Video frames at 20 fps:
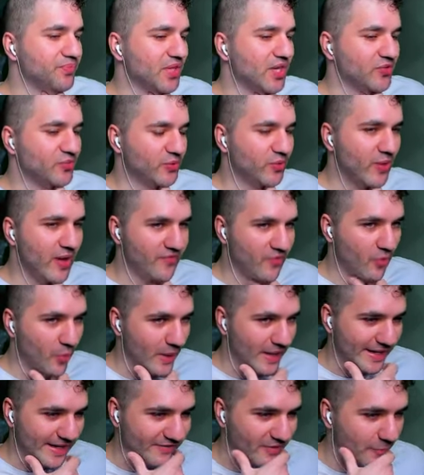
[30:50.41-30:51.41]
because we don't have a way
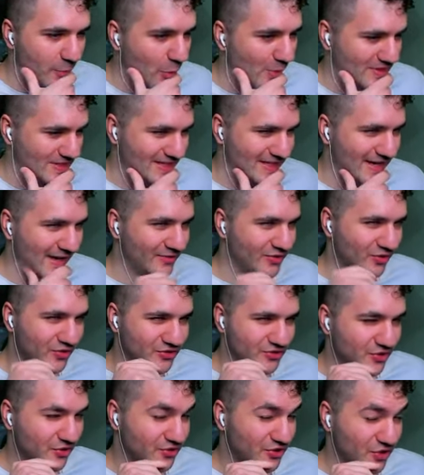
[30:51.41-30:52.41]
to give a poison counter
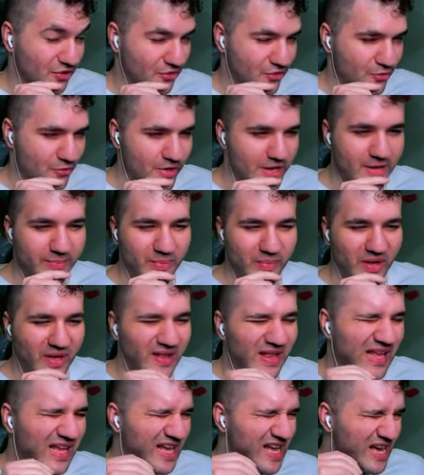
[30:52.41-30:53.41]
until turn three. But
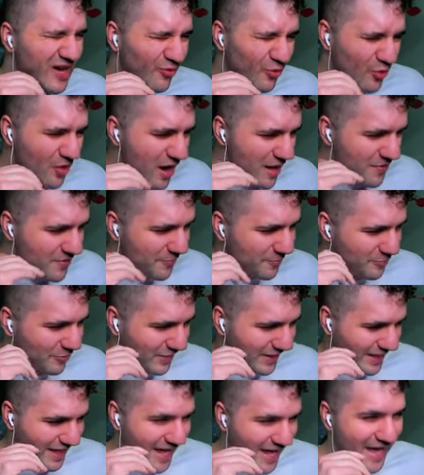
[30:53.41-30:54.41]
we're on the
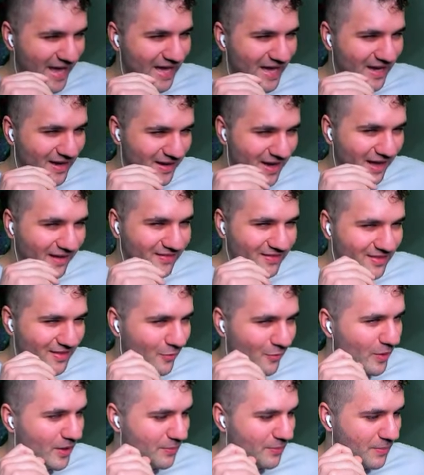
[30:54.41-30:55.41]
play. I think
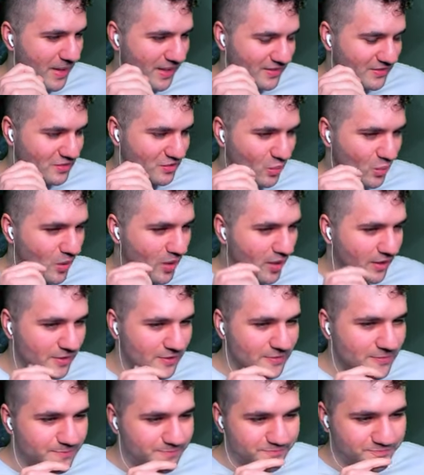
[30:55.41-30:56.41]
we can make this work.
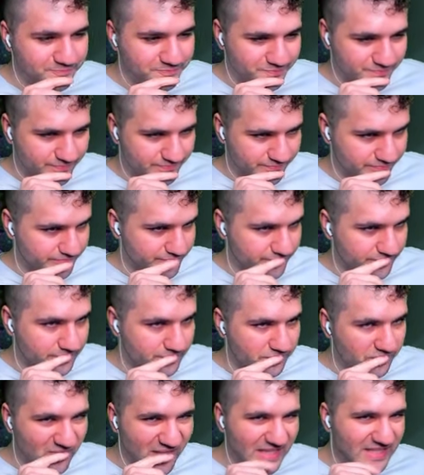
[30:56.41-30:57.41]

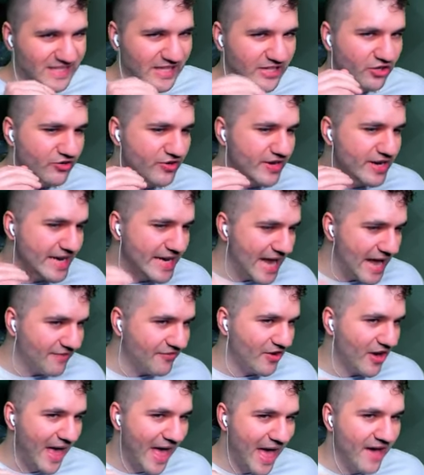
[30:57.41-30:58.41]
Like I said, you're
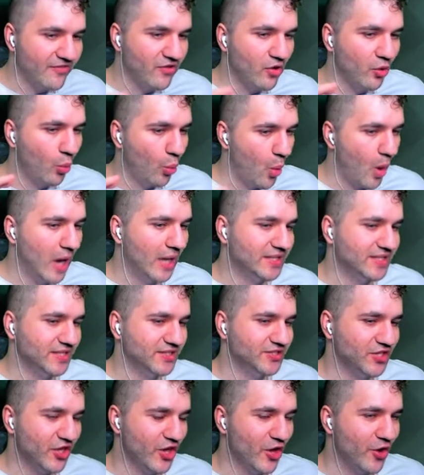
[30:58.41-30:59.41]
never ever wanting
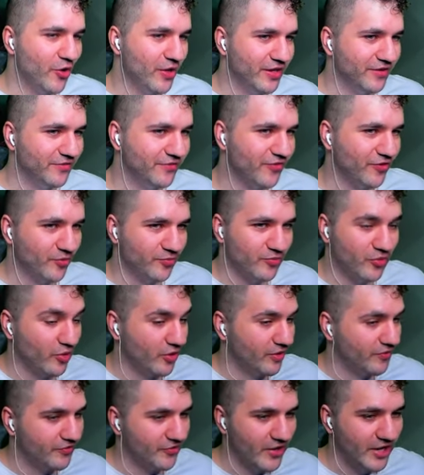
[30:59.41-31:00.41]
to go in for
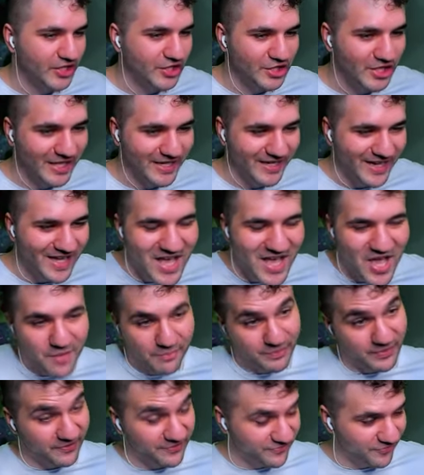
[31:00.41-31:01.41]
proliferation,
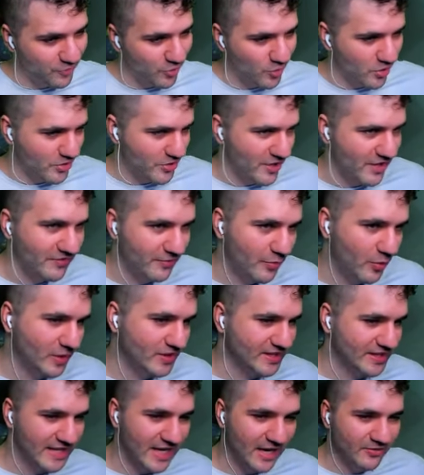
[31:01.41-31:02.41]
before you have a
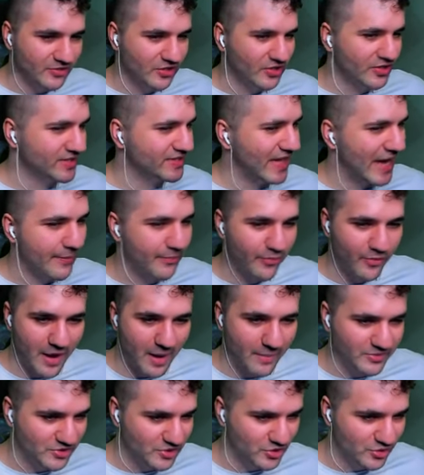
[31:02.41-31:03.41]
poison counter, because I
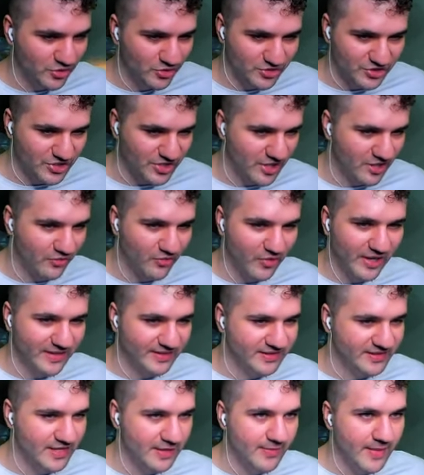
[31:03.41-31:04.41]
promise you, you're just gonna run out of
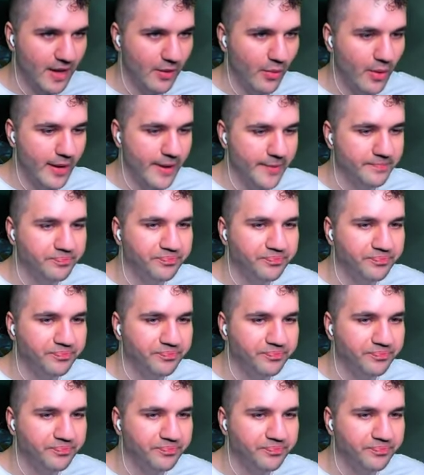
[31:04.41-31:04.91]
steam that way.